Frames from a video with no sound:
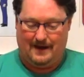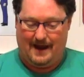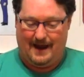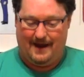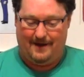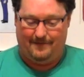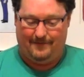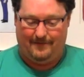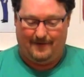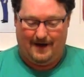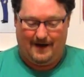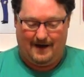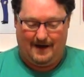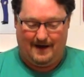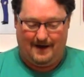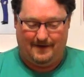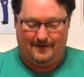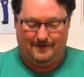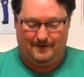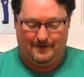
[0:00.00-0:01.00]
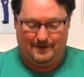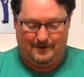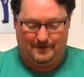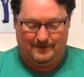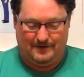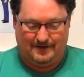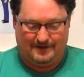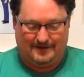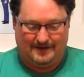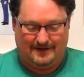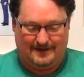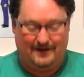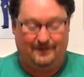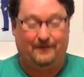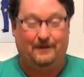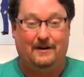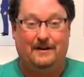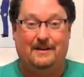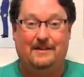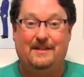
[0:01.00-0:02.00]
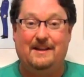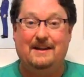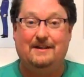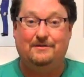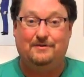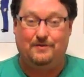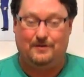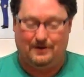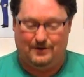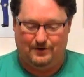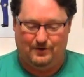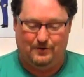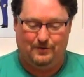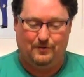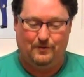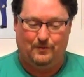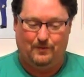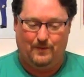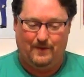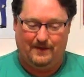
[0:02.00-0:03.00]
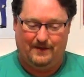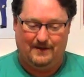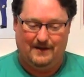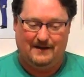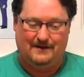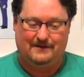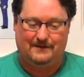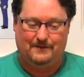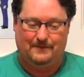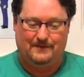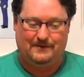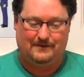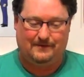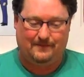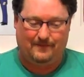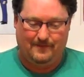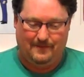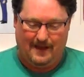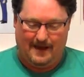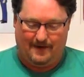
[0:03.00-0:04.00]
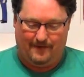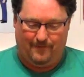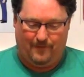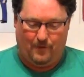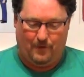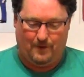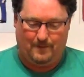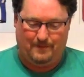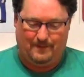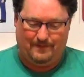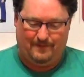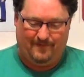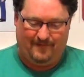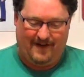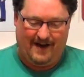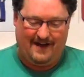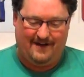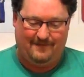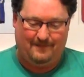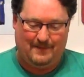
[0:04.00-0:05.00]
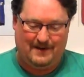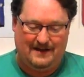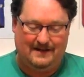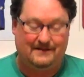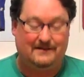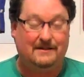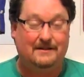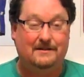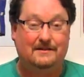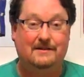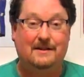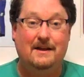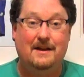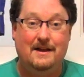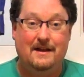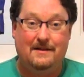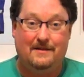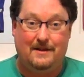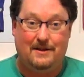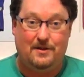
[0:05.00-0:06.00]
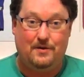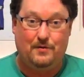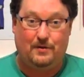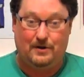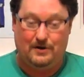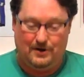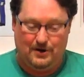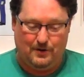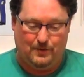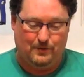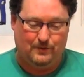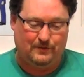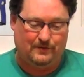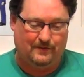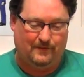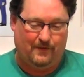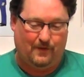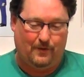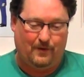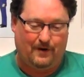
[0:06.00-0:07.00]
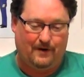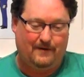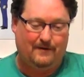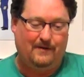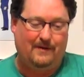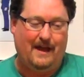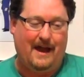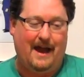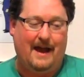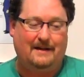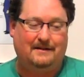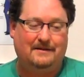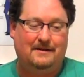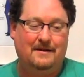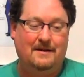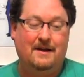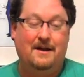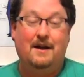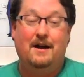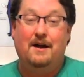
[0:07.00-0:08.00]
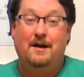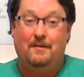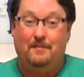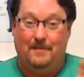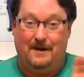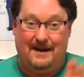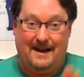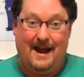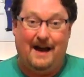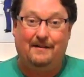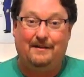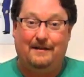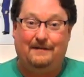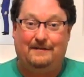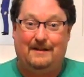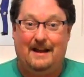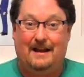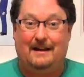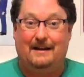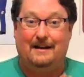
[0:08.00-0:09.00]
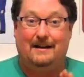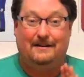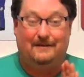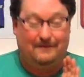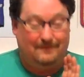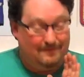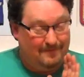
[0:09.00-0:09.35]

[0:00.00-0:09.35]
have just the different things you could do with this. It was like 4-5 pieces that you could use for that. But now they've taken it